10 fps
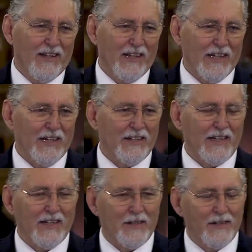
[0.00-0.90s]
And it
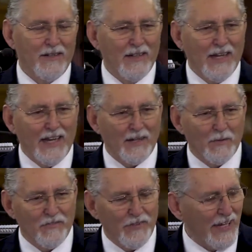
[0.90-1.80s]
had had a
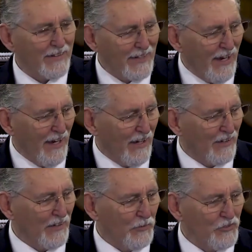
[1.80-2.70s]
flat
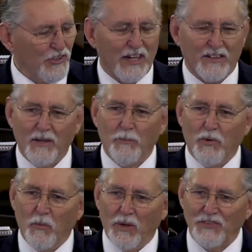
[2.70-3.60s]
tire and it was jacked up
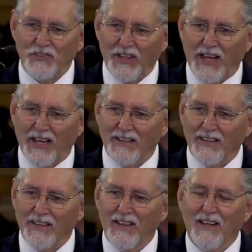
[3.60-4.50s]
on one side
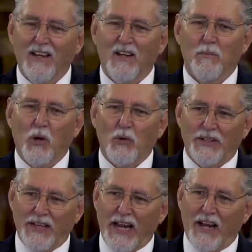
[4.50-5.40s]
and
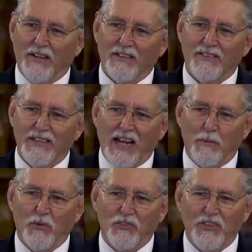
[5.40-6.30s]
broken down. His
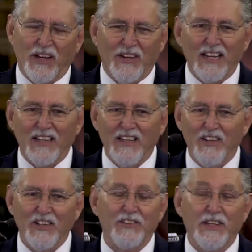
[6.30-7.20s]
dad was there. And he could
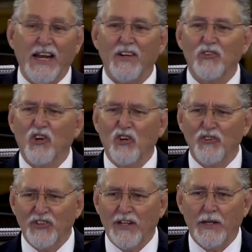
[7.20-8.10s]
hear his dad
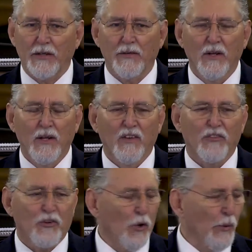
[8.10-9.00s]
cursing and
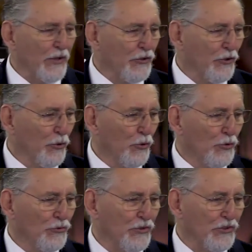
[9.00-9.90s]
throwing
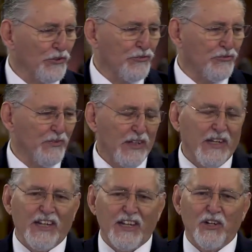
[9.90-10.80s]
tools and just
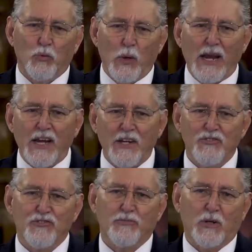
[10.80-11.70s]
in a
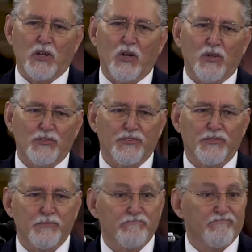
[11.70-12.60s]
rage
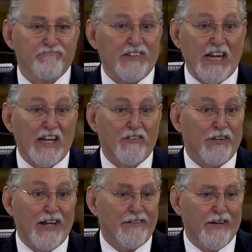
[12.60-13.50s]
because he had a
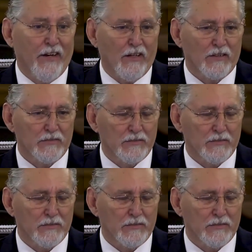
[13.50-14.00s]
flat tire.